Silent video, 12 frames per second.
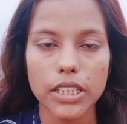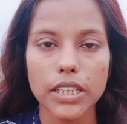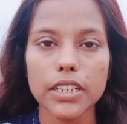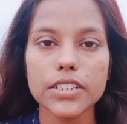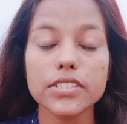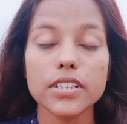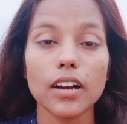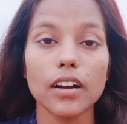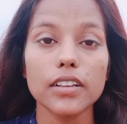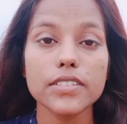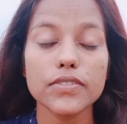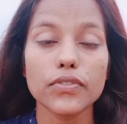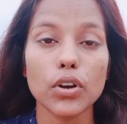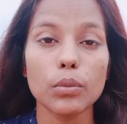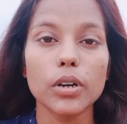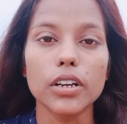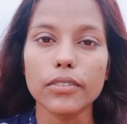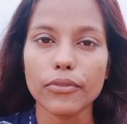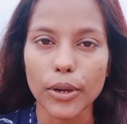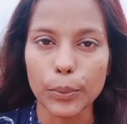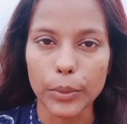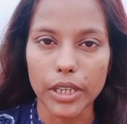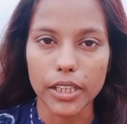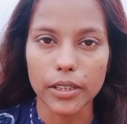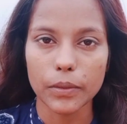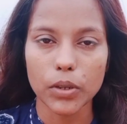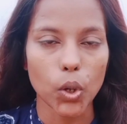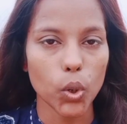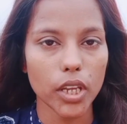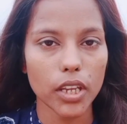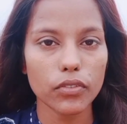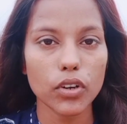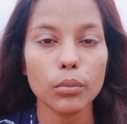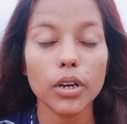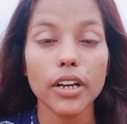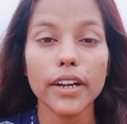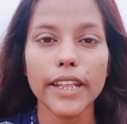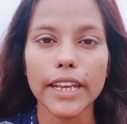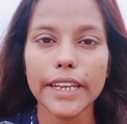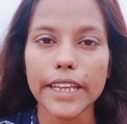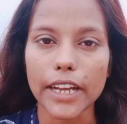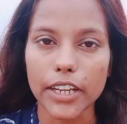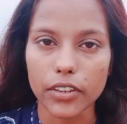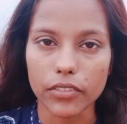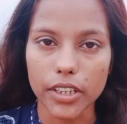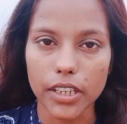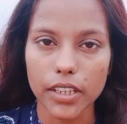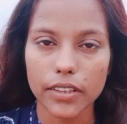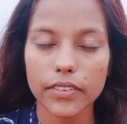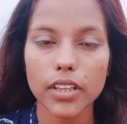It starts from our family. Okay. From our daily activities.